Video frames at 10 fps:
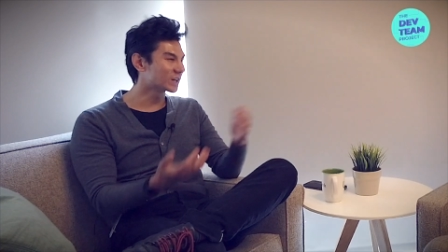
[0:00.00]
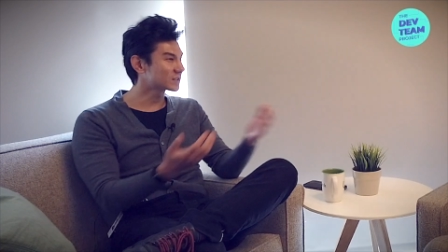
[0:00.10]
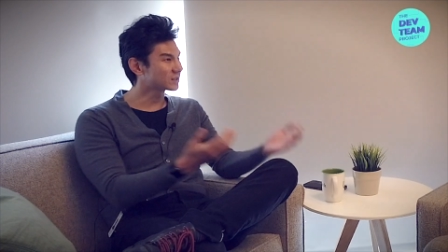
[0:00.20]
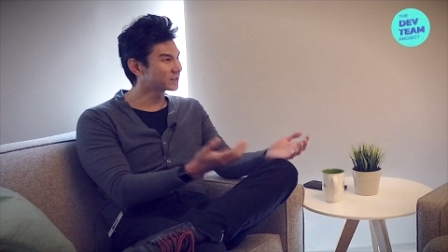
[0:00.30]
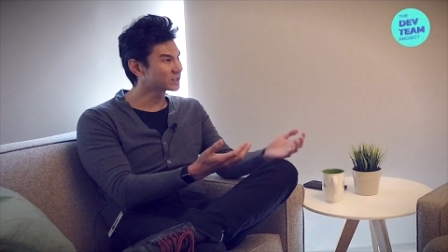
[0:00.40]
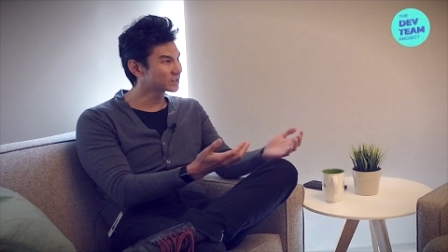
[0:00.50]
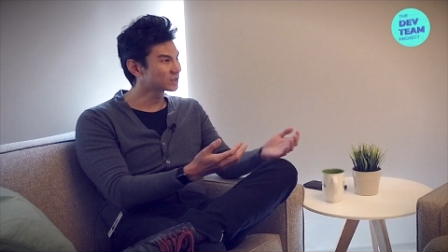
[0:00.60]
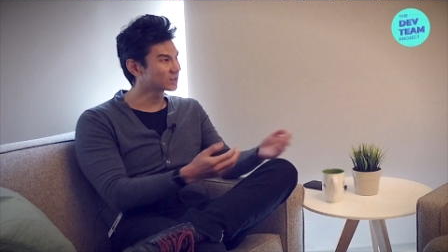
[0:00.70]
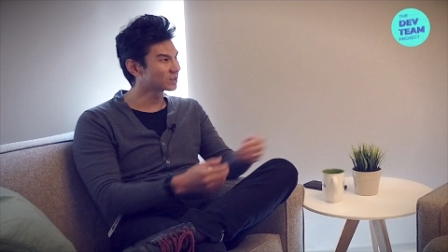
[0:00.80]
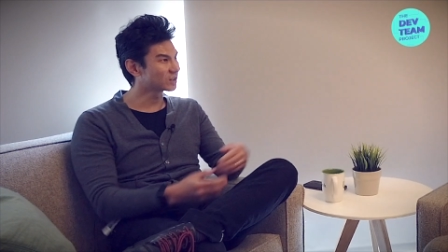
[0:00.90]
when
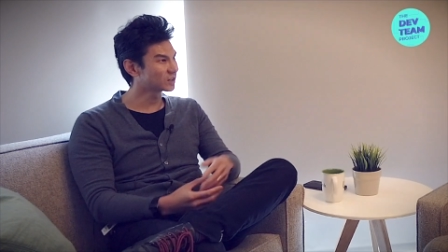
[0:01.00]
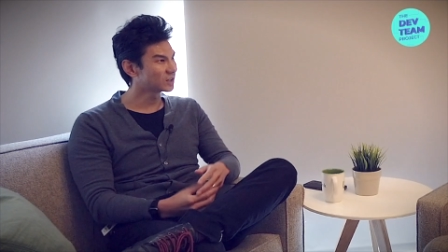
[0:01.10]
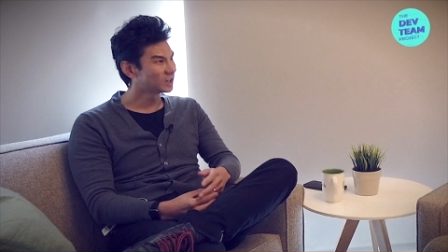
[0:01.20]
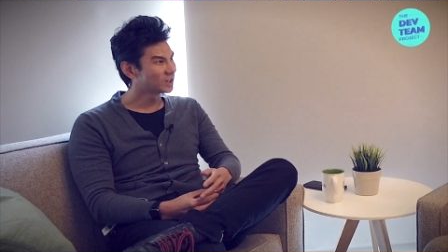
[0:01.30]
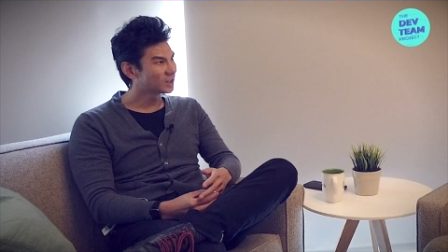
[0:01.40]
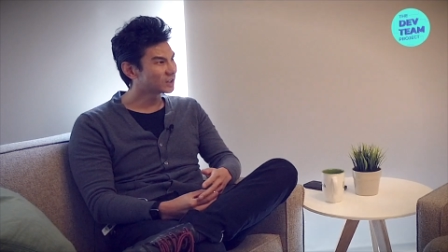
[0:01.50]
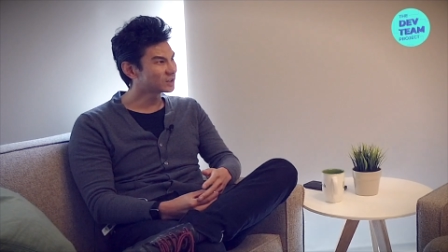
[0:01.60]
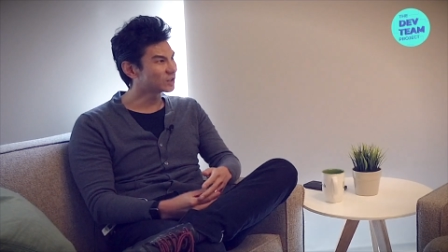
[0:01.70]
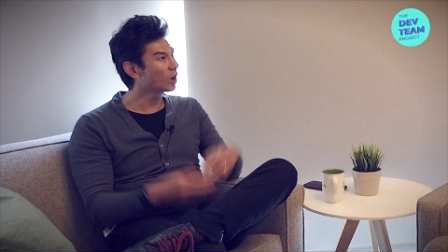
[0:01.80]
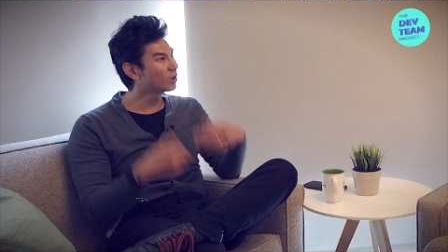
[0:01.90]
escalations occur,
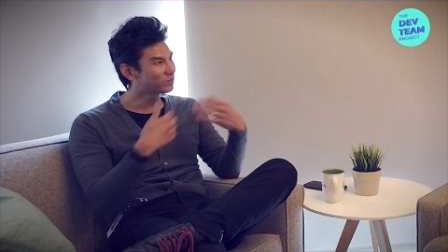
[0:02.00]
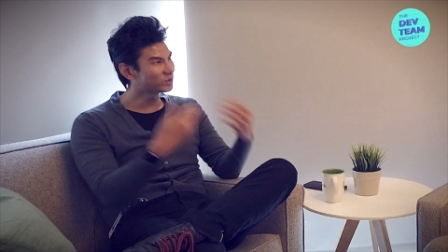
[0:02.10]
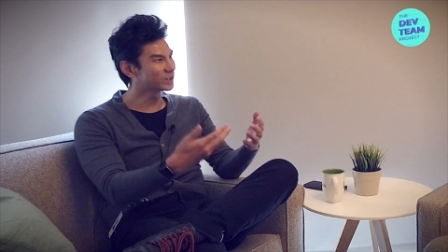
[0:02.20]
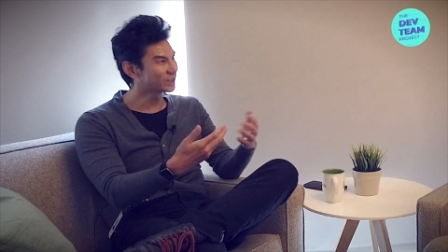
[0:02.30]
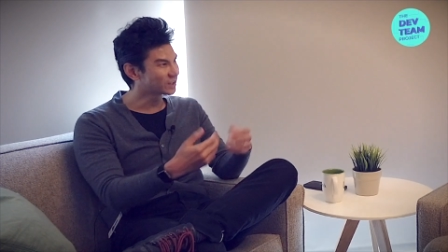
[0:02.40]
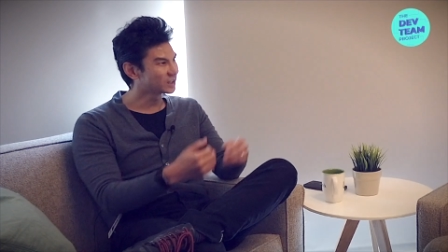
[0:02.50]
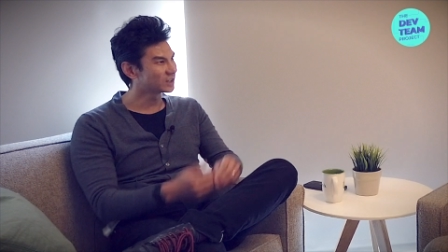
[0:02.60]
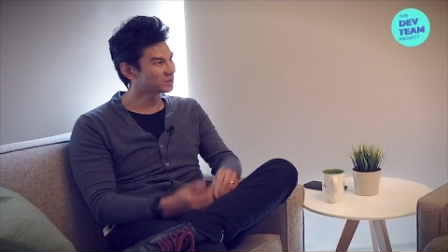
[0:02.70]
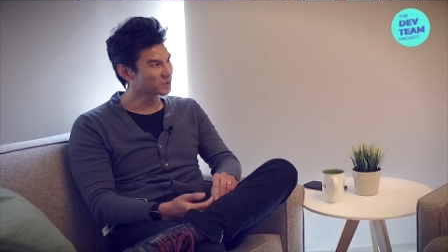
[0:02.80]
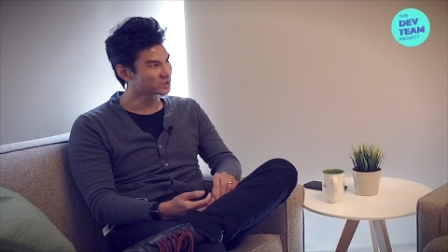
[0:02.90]
hopefully
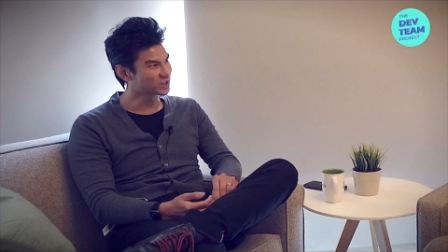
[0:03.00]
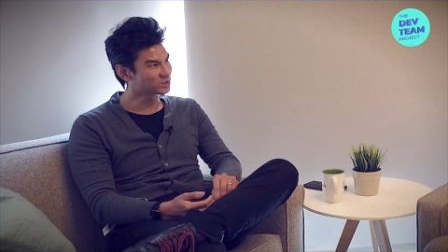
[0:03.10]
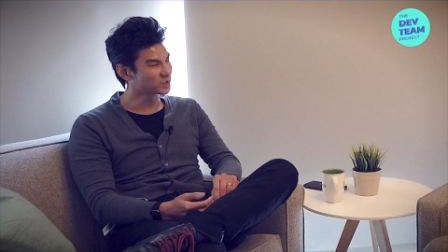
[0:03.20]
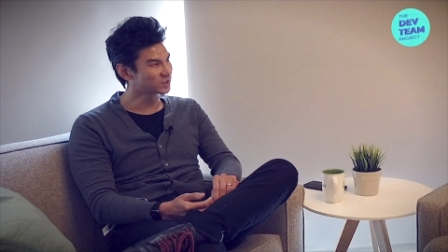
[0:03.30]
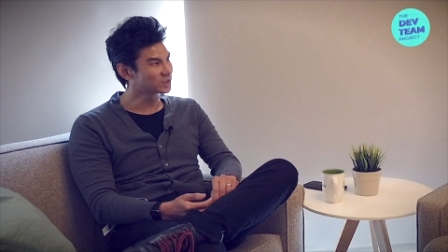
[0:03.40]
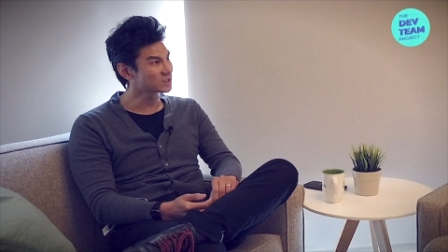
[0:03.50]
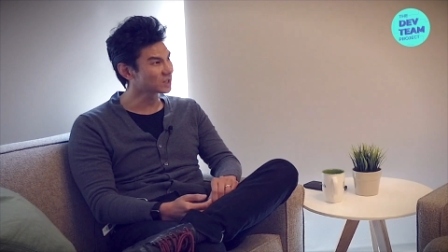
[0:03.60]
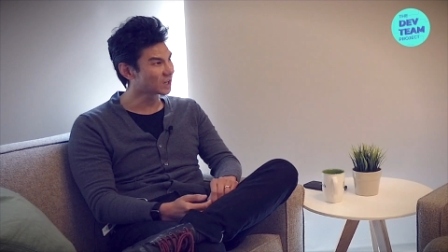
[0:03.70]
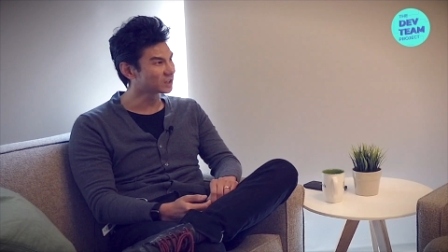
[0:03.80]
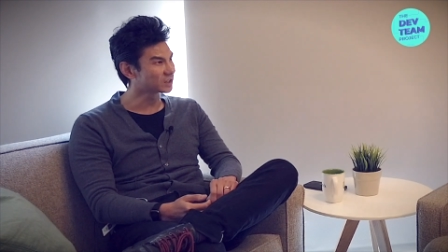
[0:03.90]
my judgment is
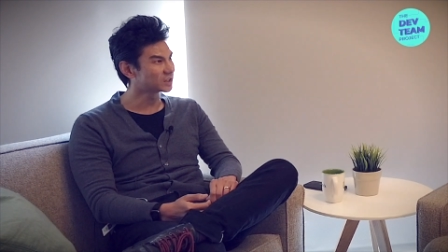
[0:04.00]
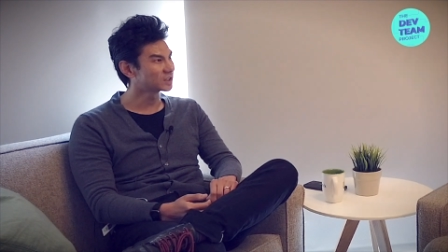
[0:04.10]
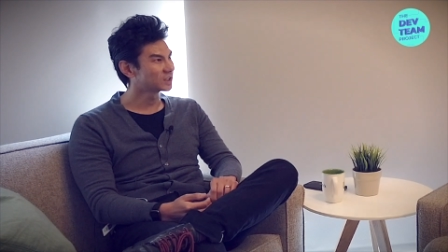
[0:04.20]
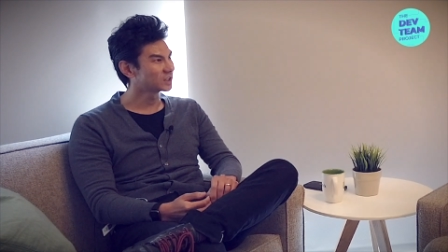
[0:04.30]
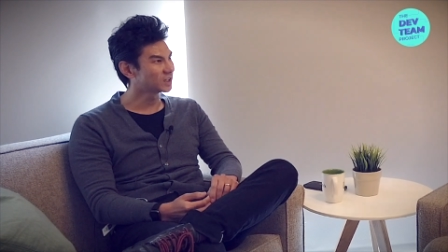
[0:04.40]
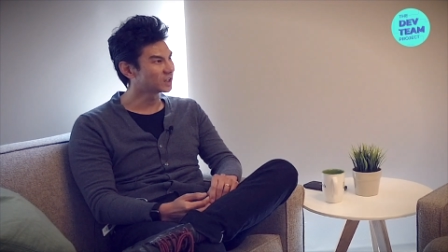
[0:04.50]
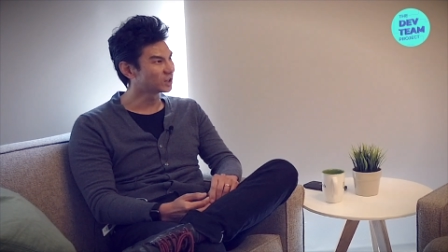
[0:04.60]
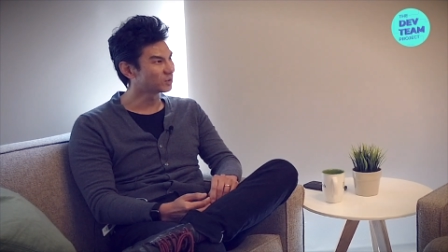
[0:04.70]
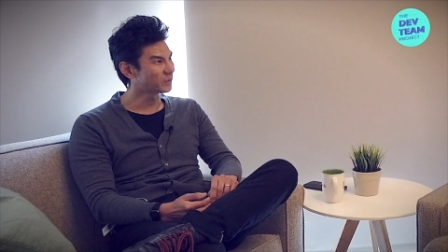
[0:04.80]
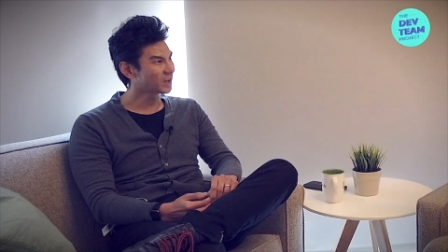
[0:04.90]
solid
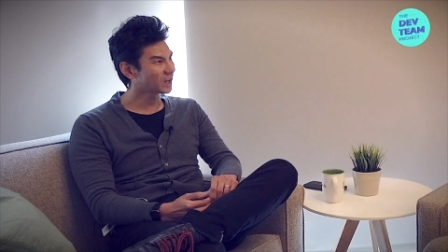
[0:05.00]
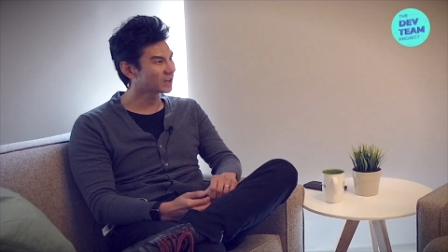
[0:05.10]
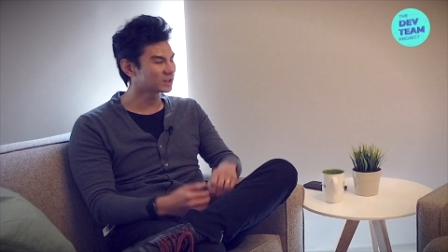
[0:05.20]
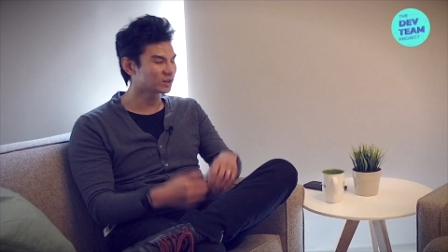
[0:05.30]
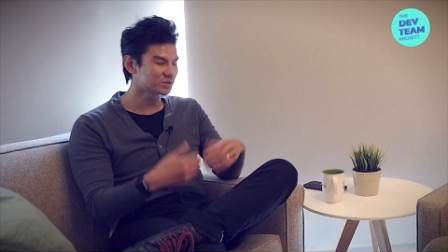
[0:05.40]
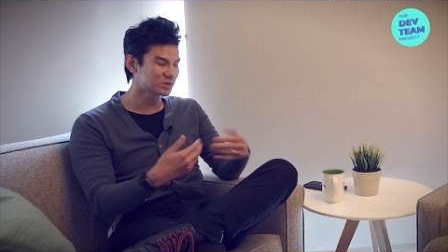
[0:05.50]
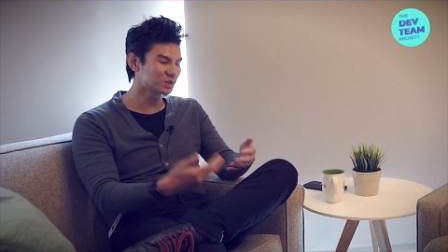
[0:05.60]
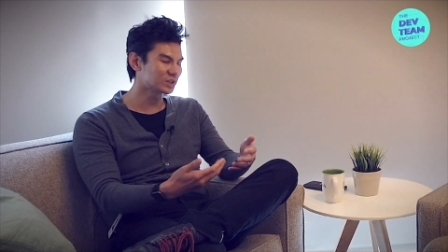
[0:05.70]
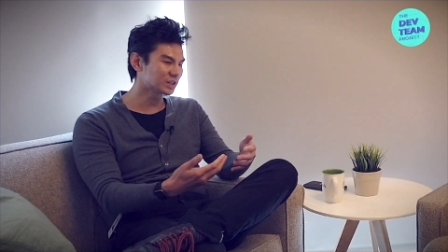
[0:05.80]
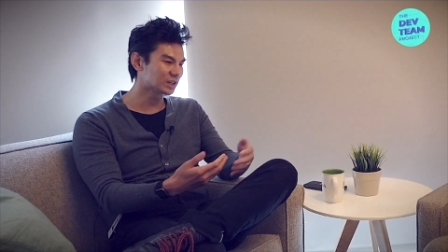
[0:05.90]
And
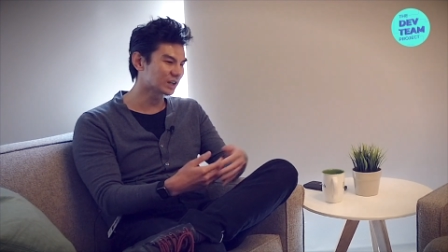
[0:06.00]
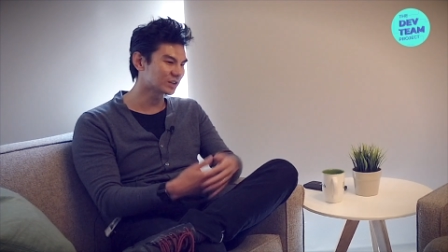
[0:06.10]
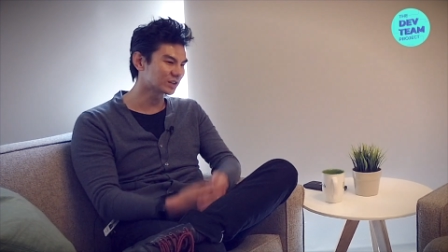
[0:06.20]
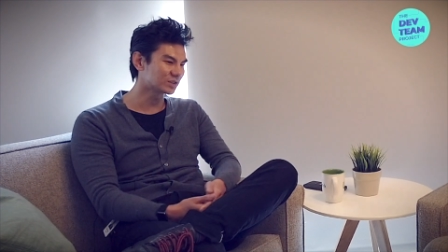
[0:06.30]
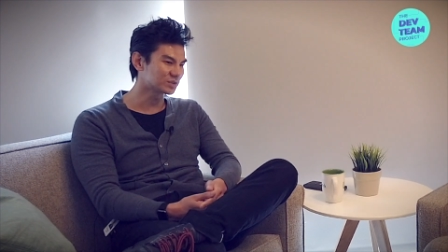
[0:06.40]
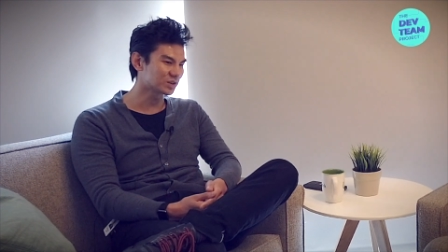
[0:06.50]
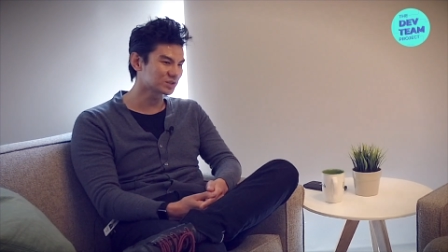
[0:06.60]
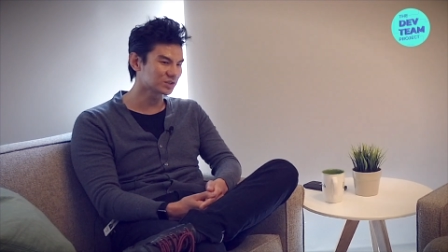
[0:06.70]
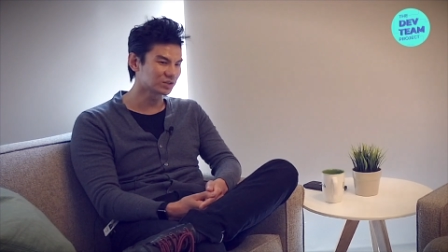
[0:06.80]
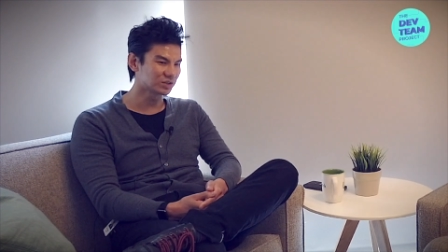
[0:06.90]
ultimately, I think there's
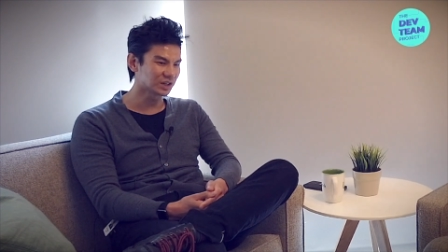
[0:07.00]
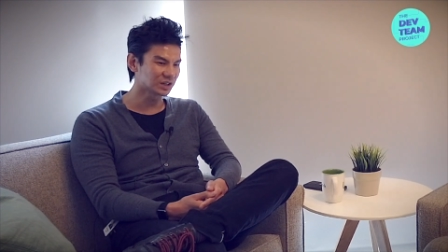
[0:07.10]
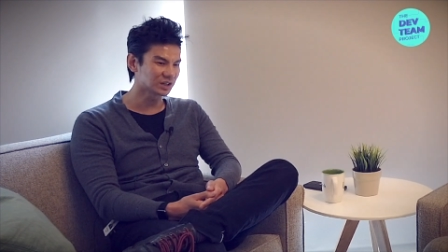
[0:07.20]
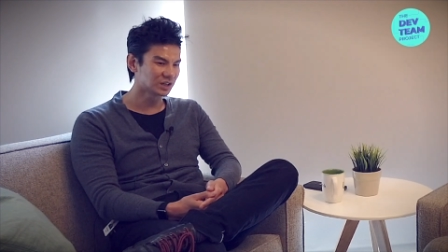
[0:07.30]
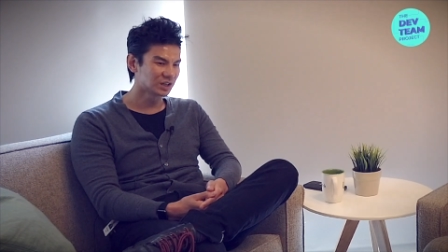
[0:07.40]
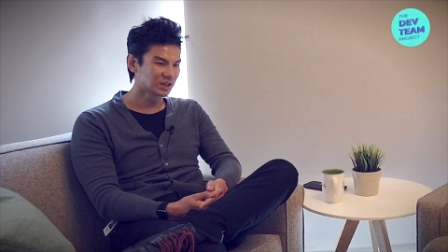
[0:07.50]
also a